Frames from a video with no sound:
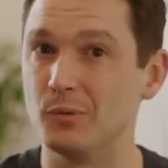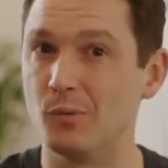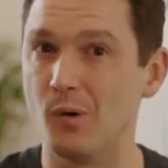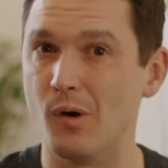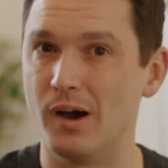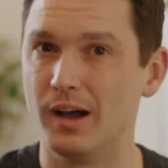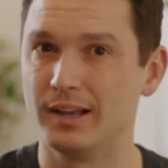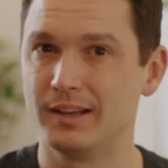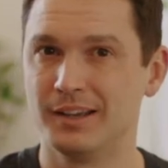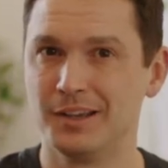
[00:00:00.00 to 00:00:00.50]

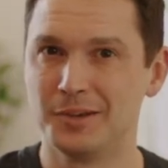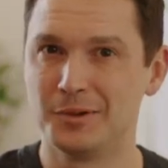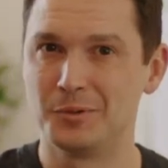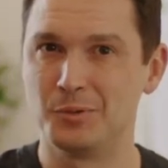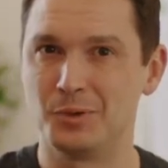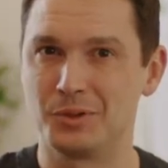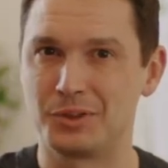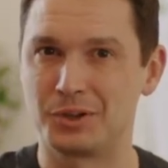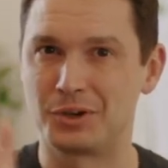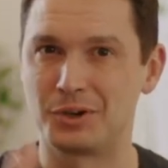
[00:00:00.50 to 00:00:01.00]
want. We
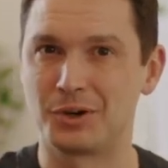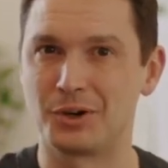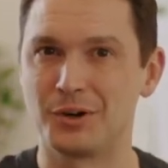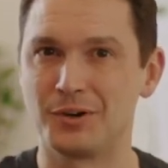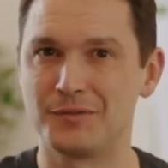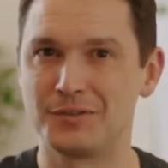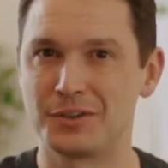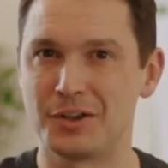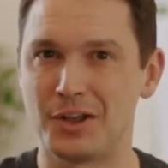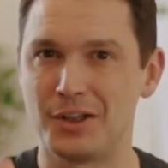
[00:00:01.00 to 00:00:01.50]
want the
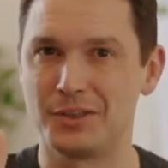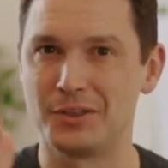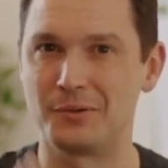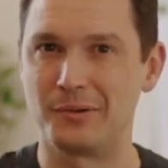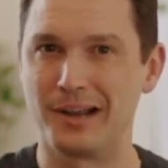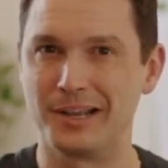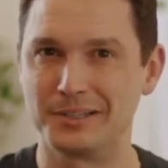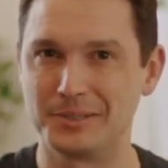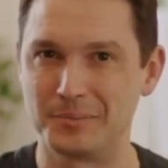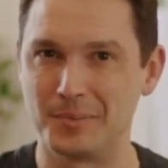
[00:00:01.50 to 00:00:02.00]
curves all in the
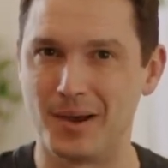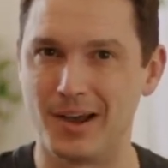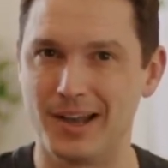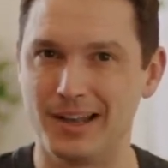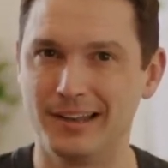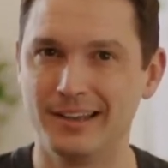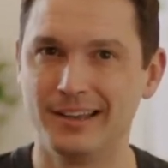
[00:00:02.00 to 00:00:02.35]
right spot.